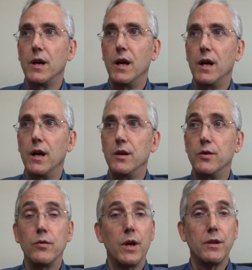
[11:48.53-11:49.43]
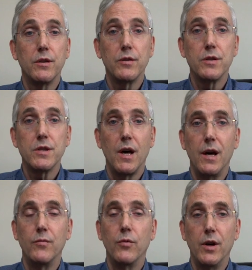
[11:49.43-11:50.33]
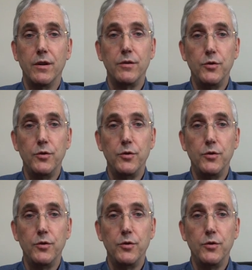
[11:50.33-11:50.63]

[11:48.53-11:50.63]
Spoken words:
and you get to decide what